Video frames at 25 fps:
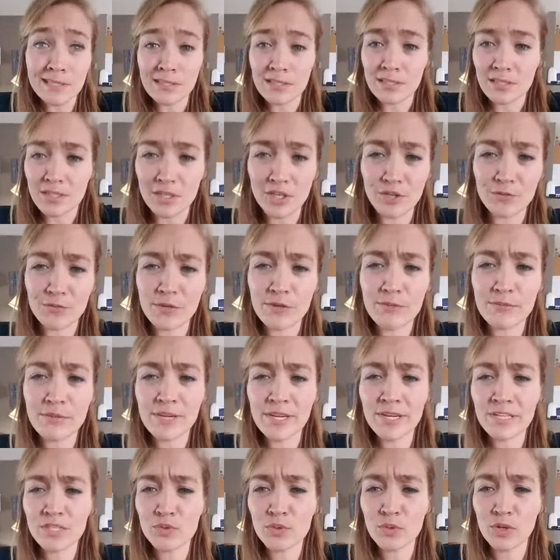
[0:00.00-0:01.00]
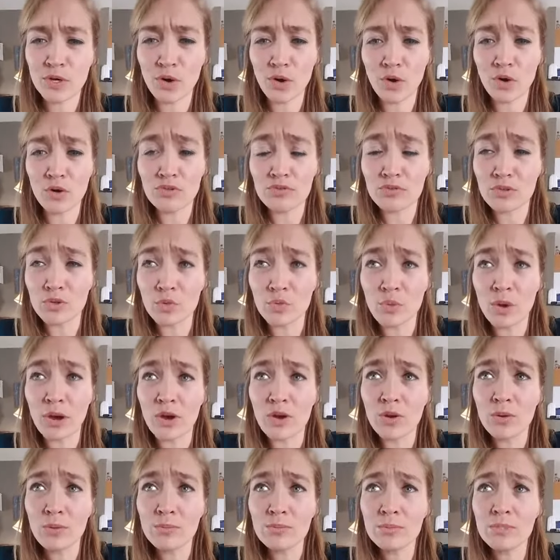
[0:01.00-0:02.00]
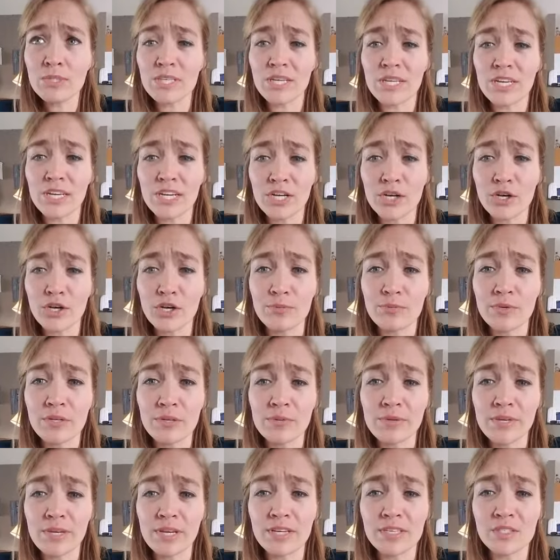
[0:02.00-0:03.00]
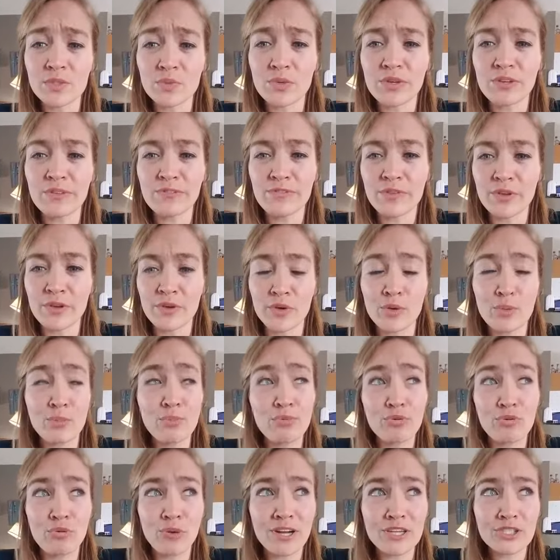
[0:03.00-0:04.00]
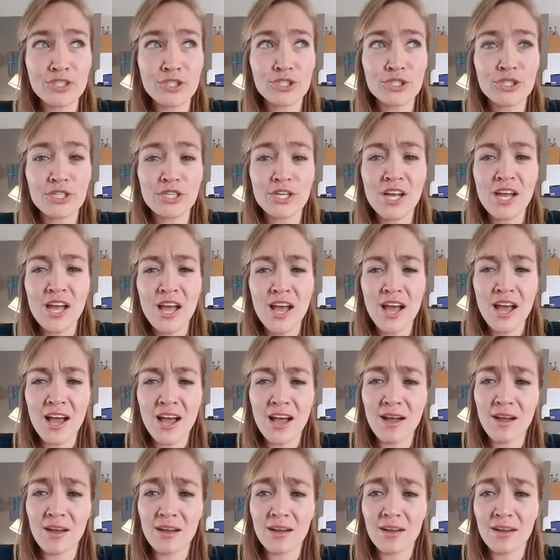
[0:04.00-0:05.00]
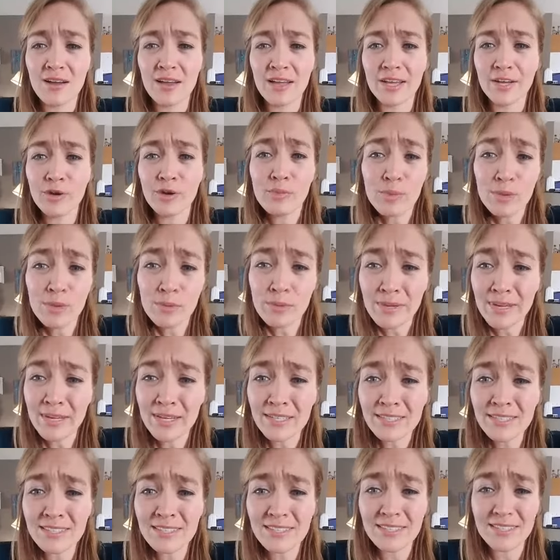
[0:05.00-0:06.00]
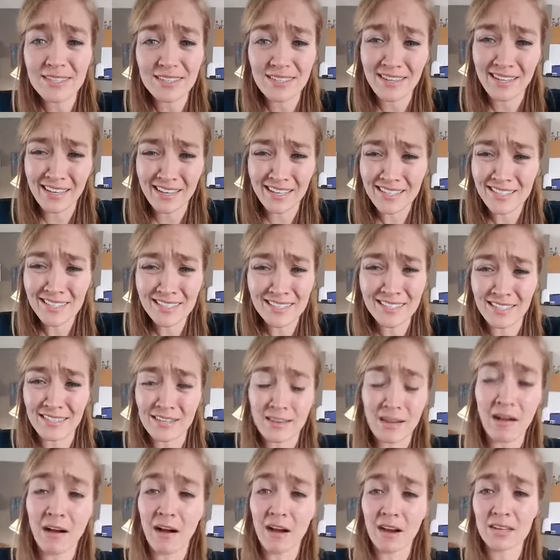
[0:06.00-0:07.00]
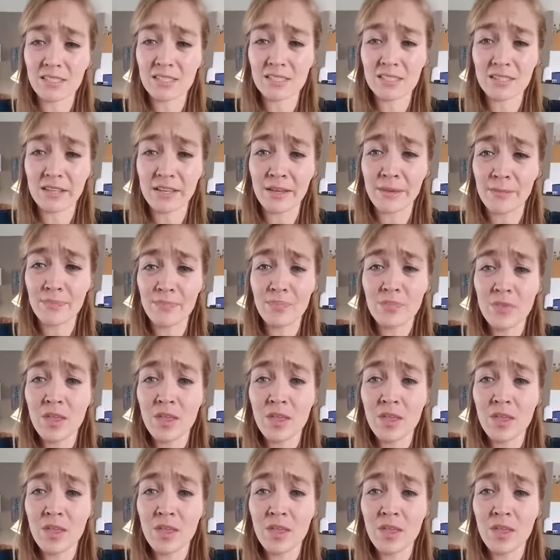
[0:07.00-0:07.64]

Could be because we're overwhelmed. It could be because we feel pressured. It could be because it's easy, honestly.